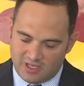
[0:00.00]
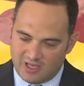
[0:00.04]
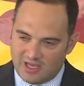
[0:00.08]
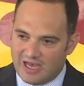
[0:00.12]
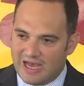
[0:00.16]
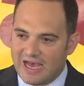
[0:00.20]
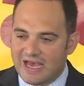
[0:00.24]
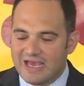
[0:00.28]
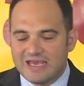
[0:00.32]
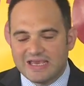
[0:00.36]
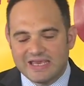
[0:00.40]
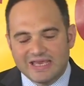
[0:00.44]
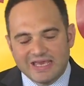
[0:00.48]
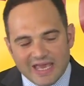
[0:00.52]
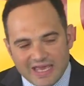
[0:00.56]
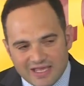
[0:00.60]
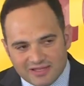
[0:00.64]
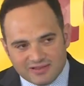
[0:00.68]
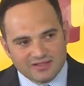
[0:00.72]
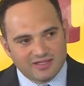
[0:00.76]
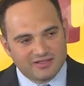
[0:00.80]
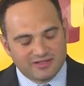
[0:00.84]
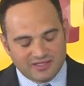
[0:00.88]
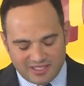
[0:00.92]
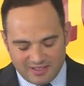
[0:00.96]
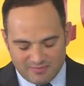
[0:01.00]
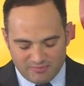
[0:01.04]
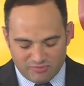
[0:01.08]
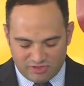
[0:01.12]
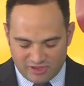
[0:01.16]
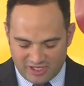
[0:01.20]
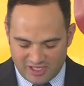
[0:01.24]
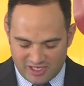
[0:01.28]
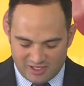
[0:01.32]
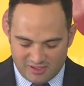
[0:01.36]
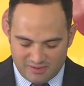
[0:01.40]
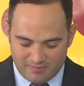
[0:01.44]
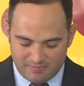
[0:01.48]
I hated him
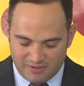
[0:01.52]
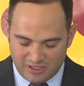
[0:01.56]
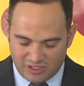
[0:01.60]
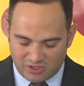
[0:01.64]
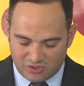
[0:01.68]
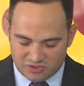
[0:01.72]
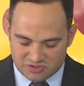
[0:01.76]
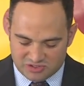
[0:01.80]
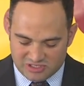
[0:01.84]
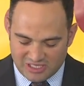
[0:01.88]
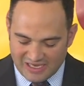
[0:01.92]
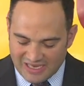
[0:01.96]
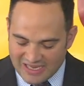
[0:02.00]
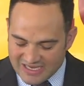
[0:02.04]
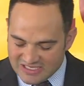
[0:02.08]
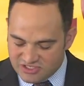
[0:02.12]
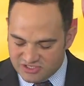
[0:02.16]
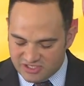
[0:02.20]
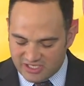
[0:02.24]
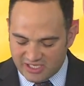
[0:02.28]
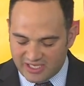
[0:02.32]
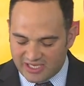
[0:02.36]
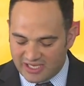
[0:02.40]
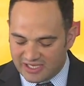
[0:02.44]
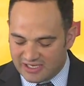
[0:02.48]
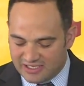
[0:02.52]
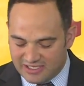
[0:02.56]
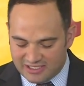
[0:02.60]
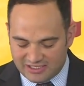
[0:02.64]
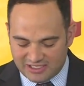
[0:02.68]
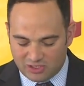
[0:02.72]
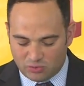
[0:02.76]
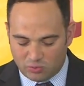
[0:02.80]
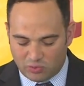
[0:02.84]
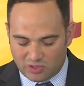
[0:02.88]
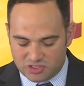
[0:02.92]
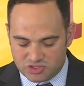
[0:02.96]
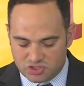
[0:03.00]
then because the last thing I
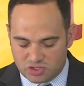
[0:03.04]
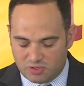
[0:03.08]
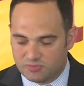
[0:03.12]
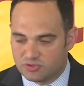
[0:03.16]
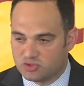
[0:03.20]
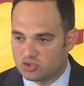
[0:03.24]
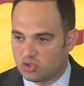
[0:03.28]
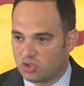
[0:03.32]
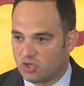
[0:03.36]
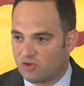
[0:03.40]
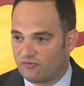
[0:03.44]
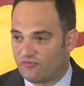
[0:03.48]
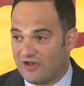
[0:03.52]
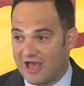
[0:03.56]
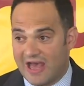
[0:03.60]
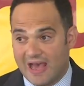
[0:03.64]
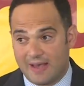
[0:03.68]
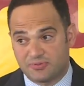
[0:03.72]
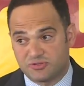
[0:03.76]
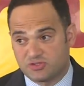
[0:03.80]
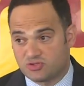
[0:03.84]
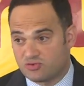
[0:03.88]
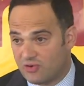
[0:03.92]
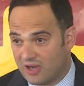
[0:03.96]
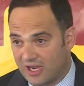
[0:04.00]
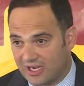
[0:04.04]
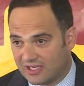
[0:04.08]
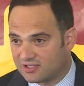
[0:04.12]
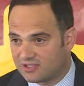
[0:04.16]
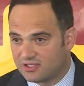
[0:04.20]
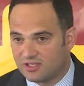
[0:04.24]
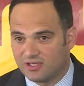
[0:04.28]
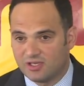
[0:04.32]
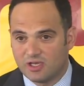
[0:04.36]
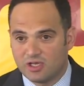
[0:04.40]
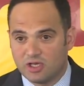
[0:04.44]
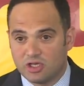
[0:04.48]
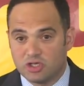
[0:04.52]
needed was some sort of abstract,
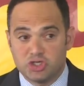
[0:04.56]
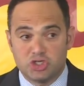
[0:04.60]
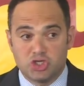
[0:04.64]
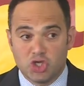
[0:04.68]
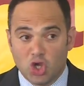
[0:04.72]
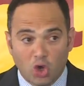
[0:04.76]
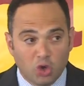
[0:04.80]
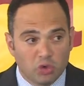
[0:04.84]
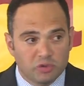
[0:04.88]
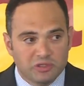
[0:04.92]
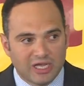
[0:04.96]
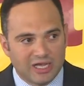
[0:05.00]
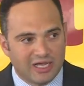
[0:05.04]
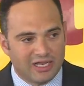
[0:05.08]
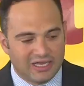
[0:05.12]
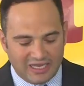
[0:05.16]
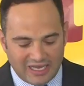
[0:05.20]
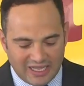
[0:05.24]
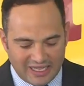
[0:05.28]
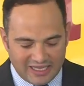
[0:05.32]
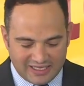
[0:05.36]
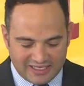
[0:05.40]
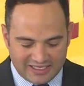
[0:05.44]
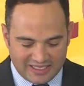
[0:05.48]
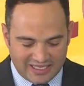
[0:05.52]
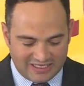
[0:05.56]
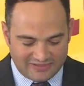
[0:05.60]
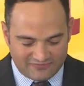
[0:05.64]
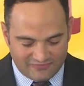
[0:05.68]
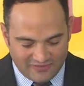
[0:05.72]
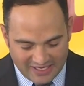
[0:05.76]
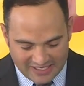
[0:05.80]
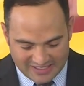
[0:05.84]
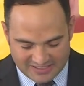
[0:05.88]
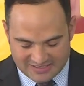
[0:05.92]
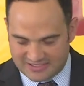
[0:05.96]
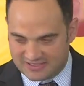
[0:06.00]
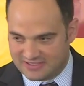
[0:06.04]
Yoda like
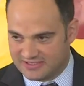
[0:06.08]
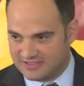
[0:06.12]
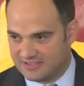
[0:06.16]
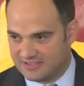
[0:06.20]
advice.